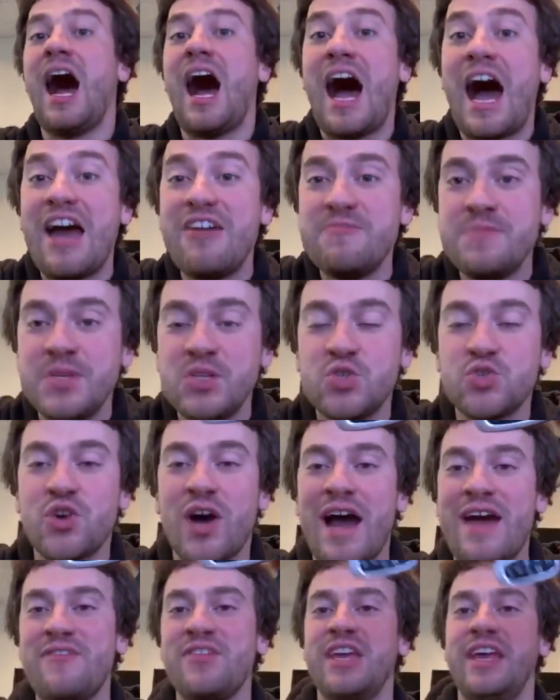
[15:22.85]
I've been
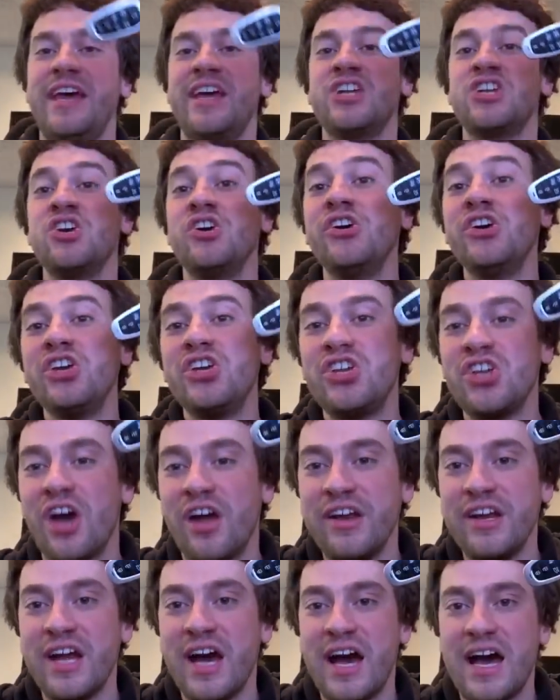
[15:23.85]
driving it.
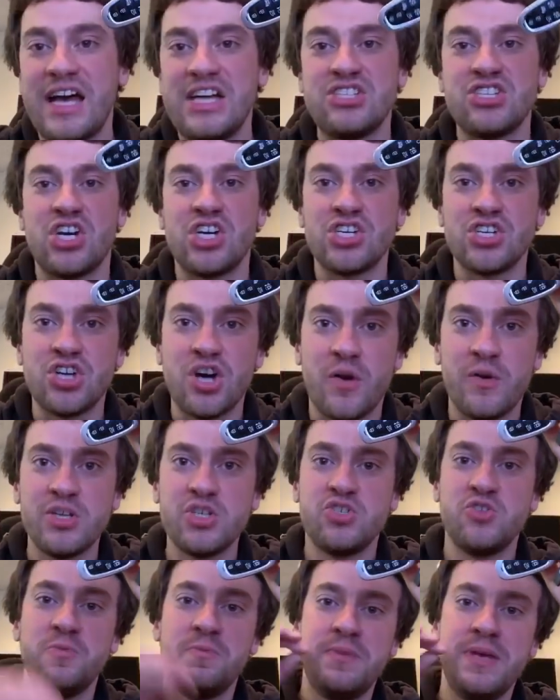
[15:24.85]
Hyundais are going
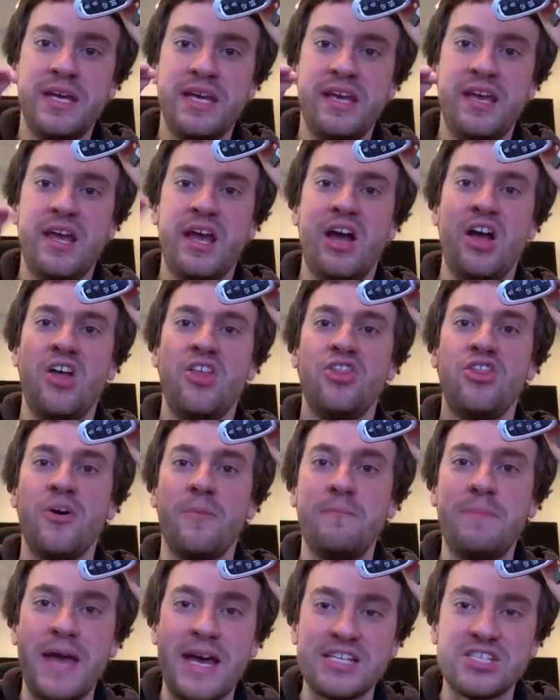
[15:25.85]
to be the
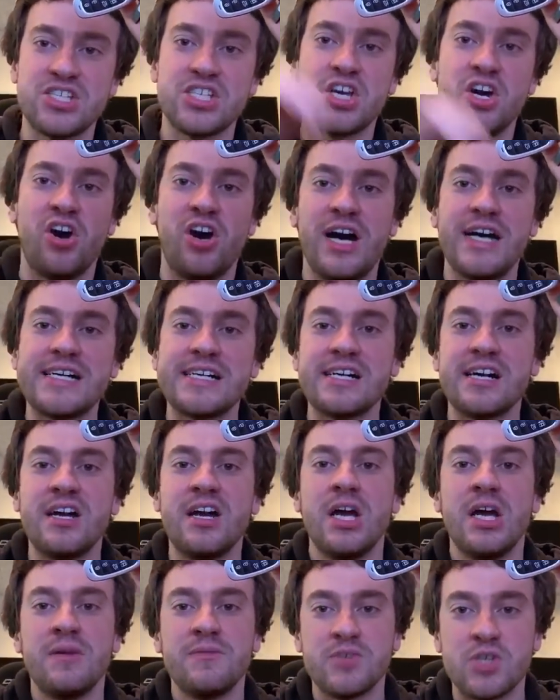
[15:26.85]
best car
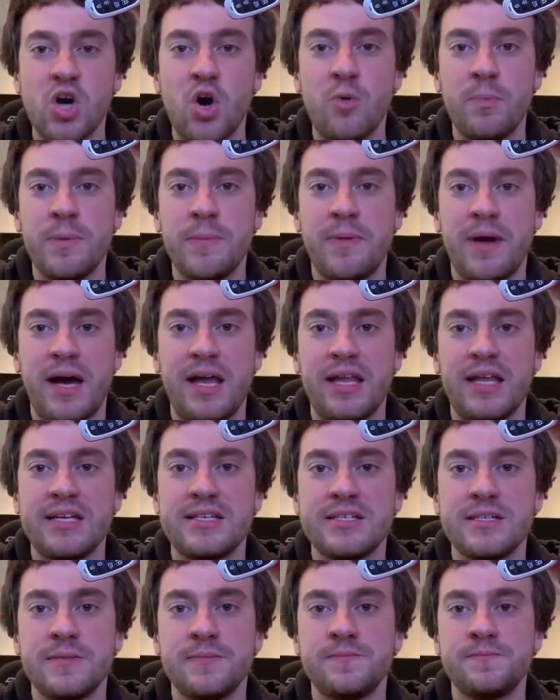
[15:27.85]
for Open Pilot.